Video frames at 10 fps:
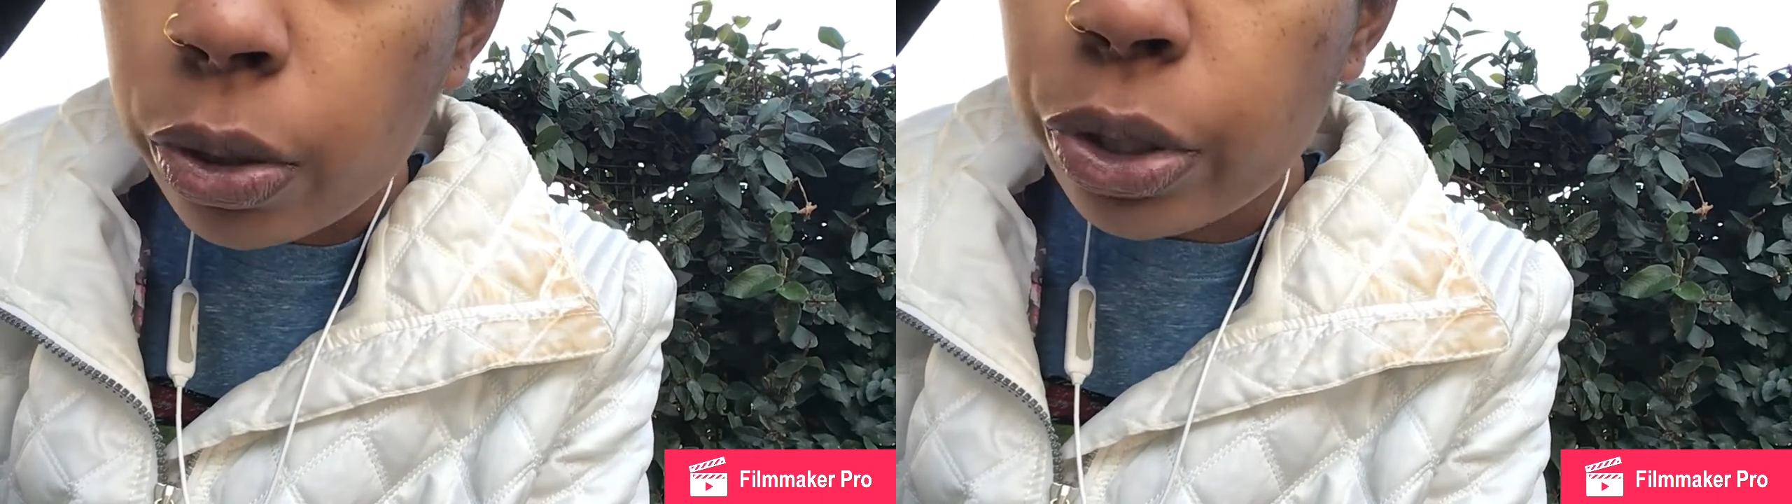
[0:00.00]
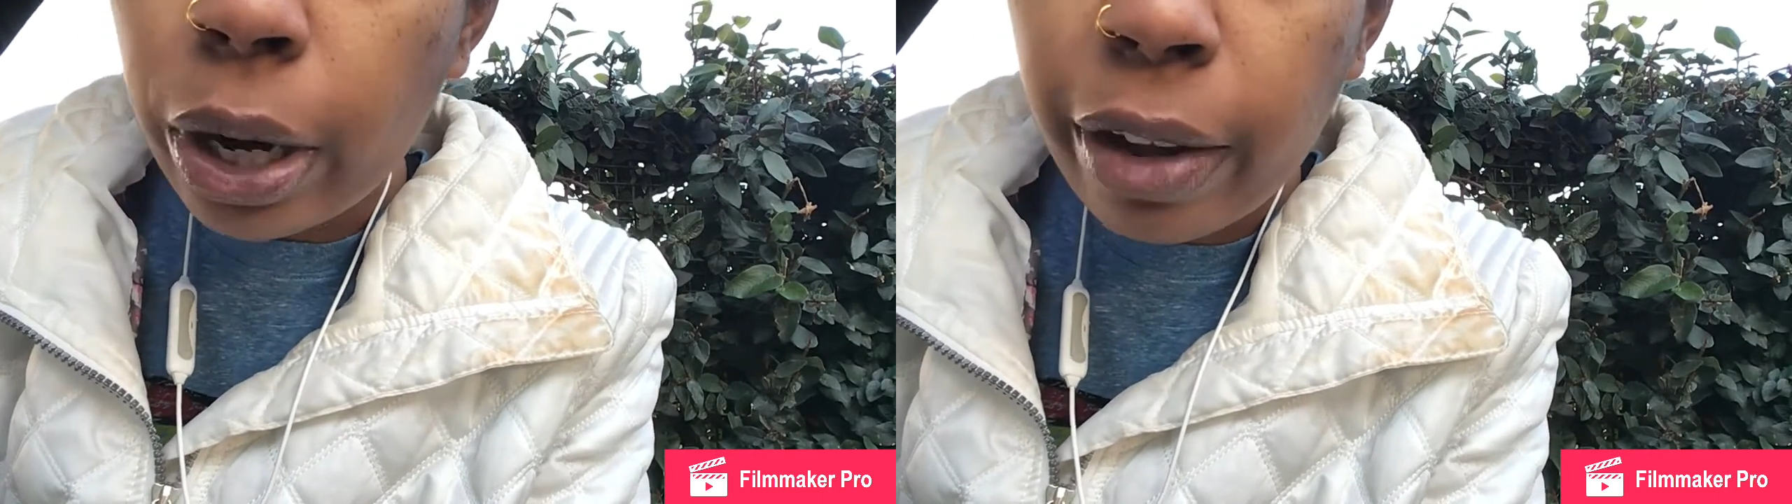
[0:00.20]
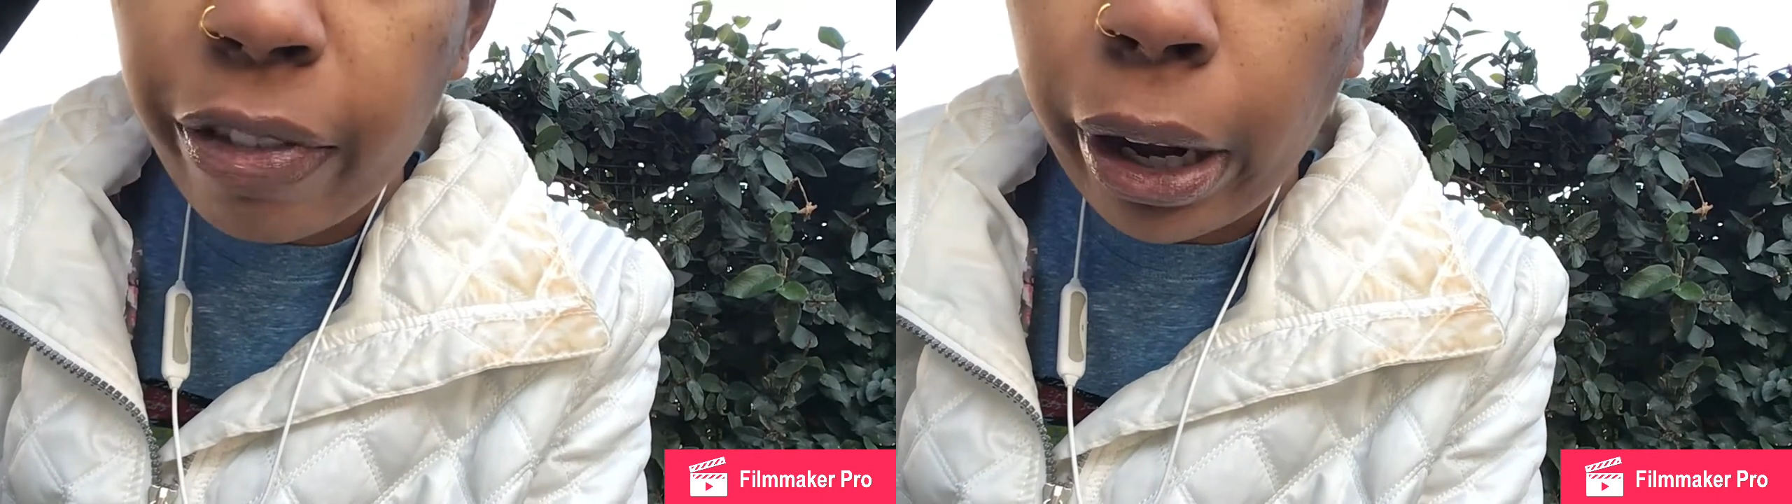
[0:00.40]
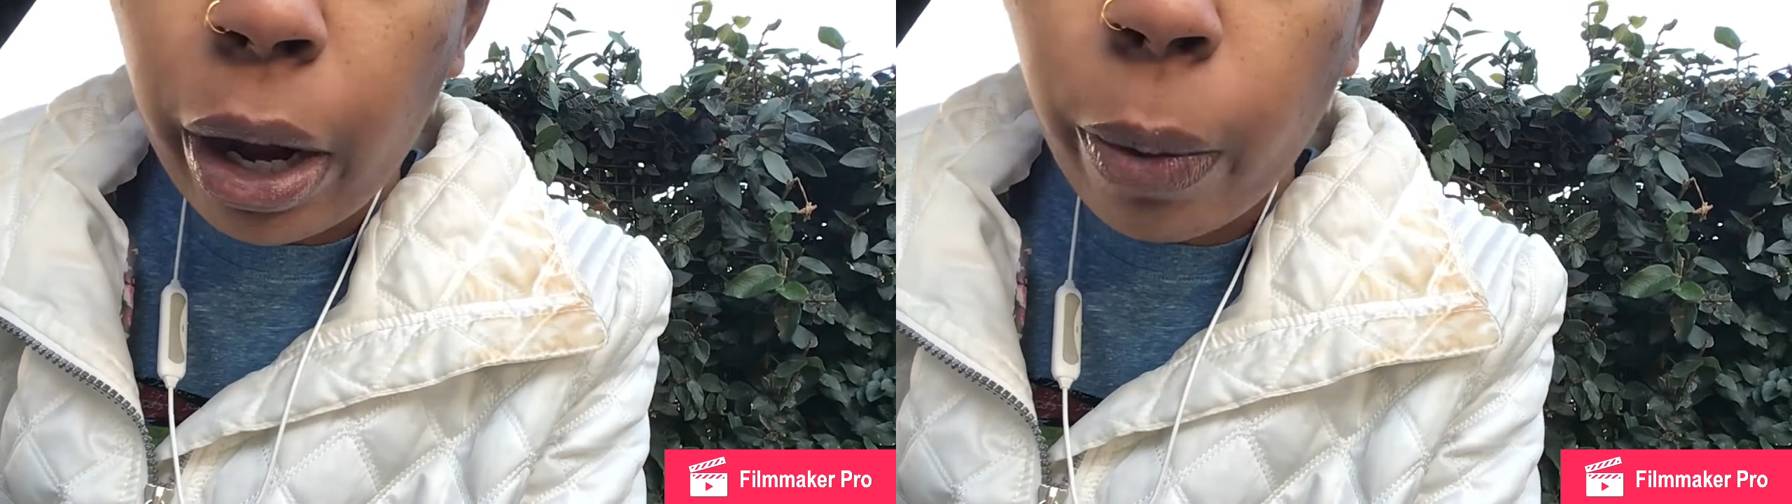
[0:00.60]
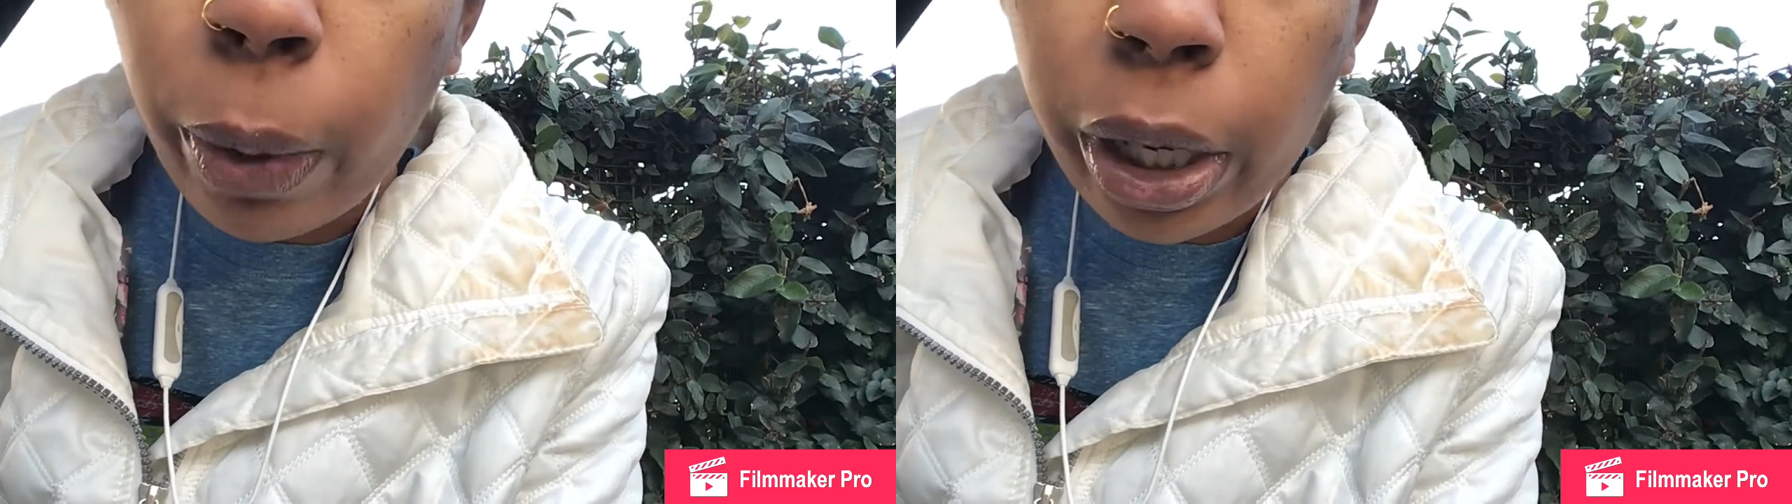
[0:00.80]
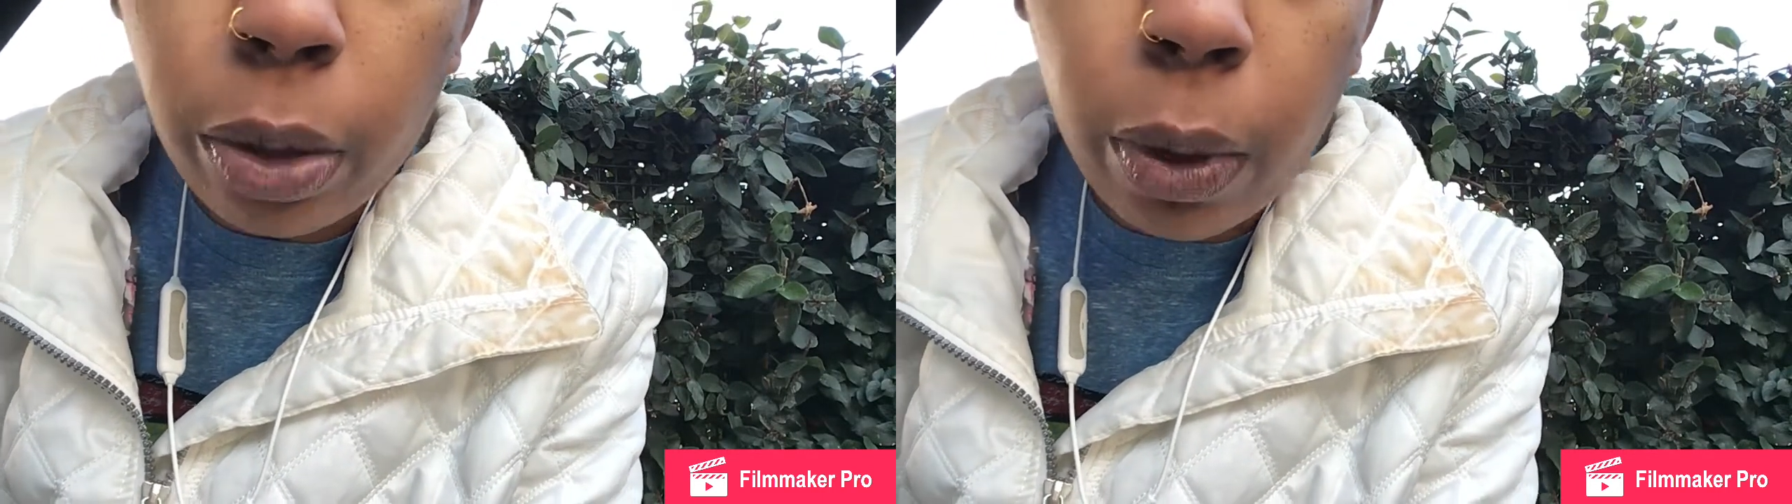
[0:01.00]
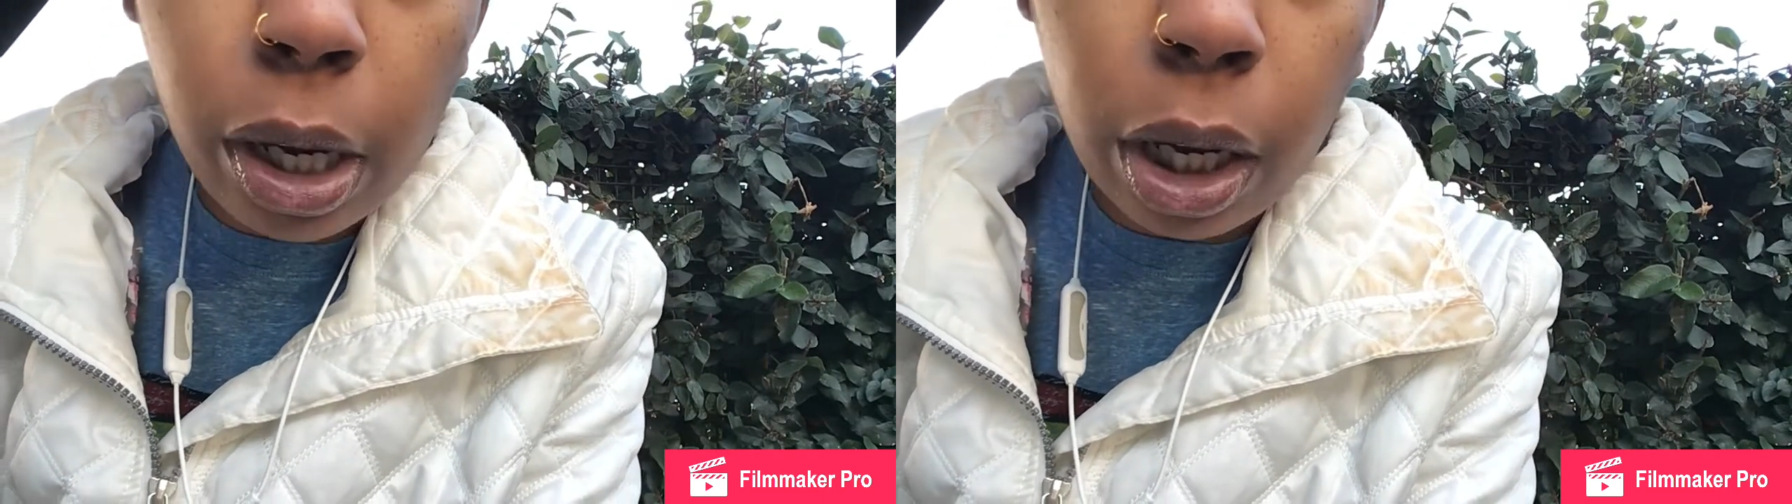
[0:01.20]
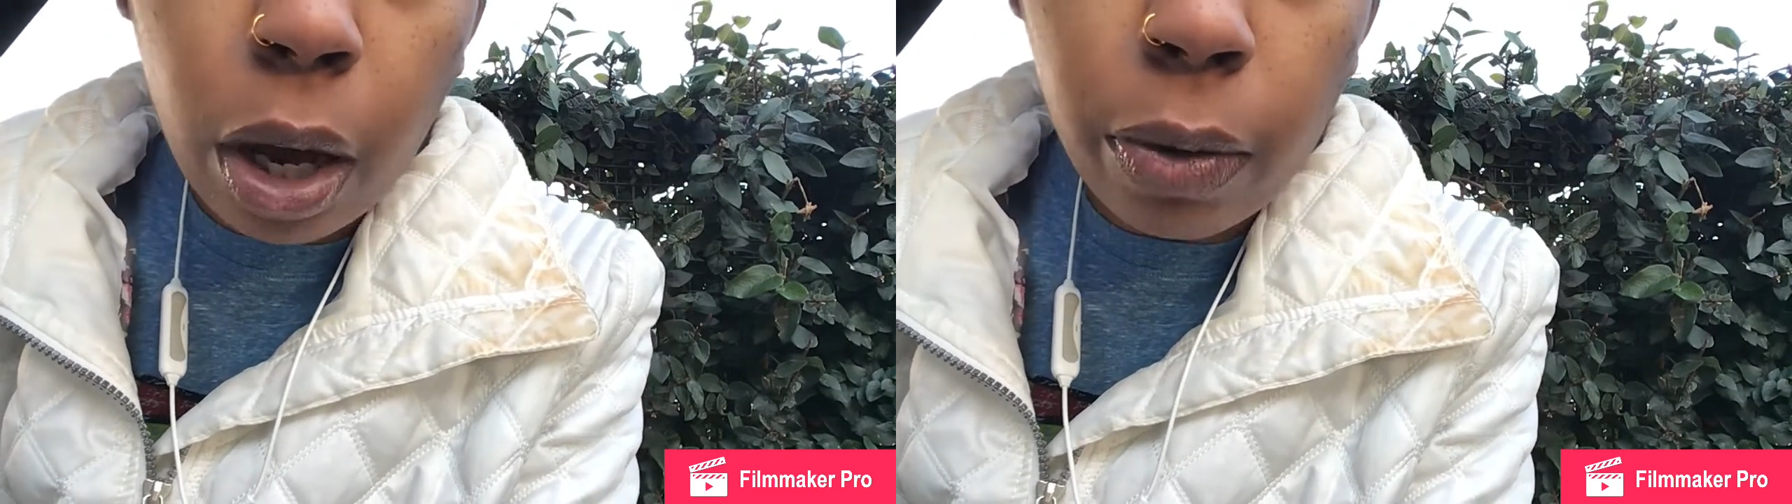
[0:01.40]
or trying to figure out where you
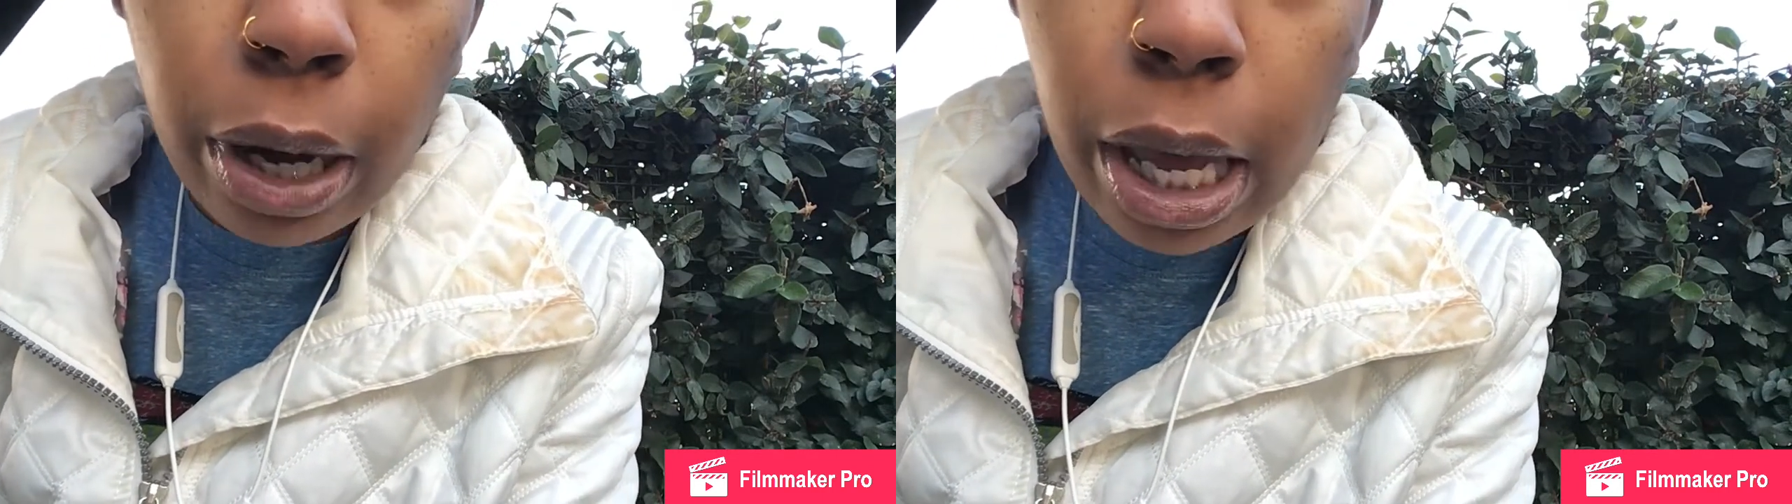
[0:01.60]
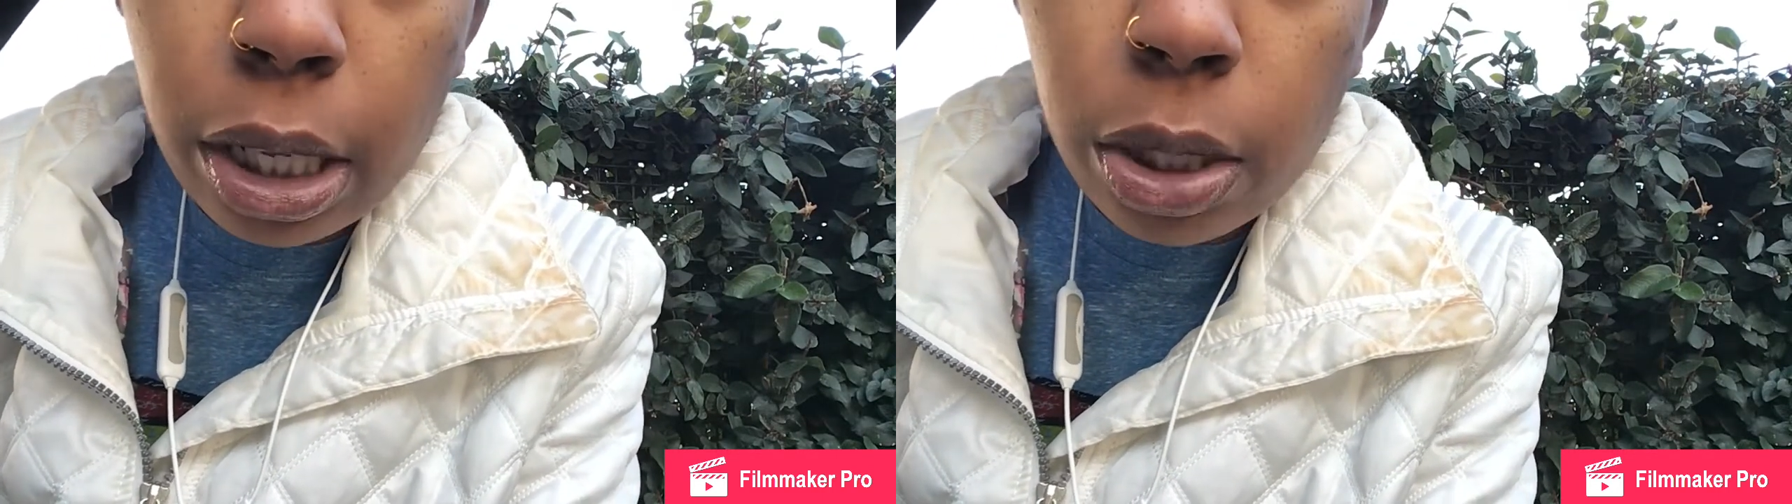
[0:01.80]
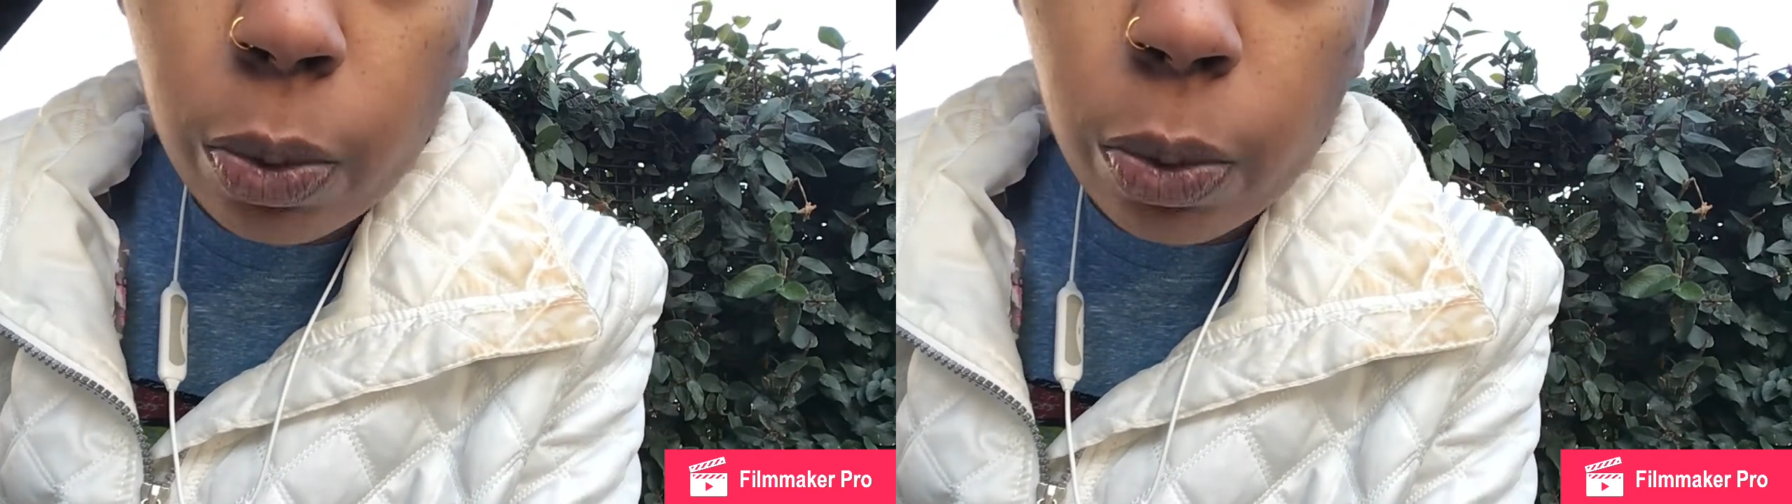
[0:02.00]
want to go next,